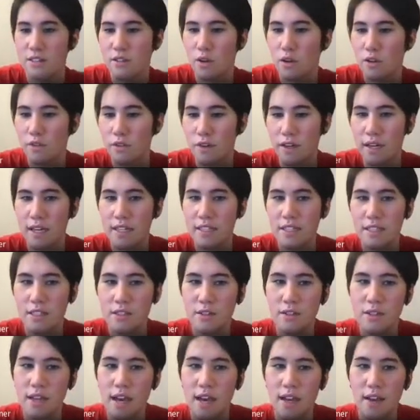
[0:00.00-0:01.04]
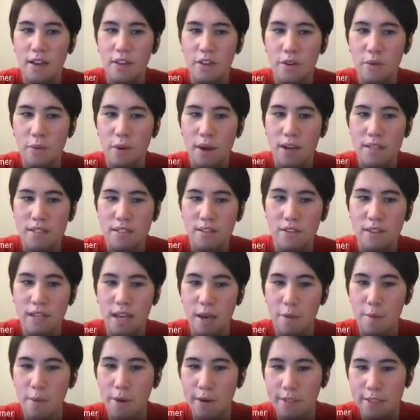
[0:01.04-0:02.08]
Don't forget to do that, otherwise it'll
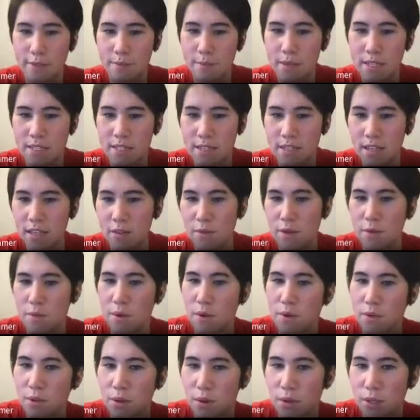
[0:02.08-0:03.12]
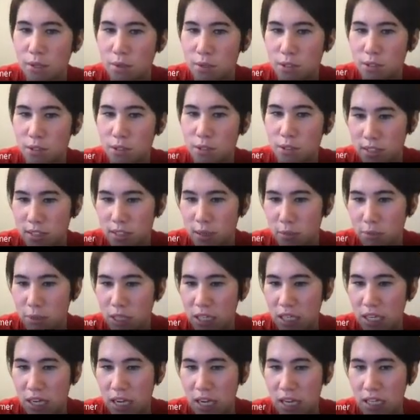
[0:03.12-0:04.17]
get marked missing and we won't know you turned
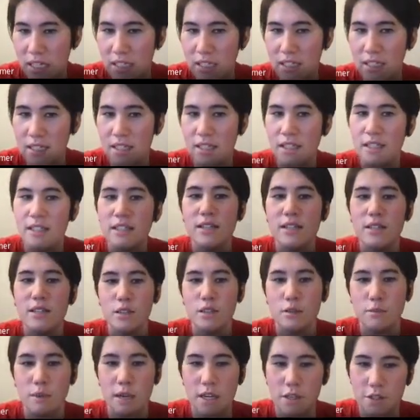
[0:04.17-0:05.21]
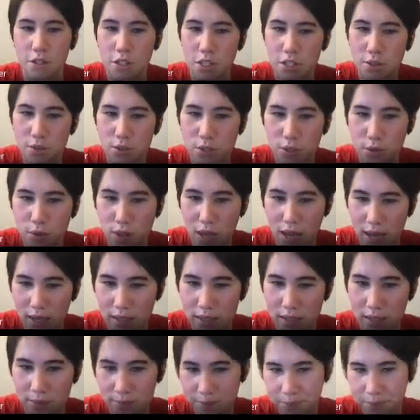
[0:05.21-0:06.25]
something in. So make sure you do that.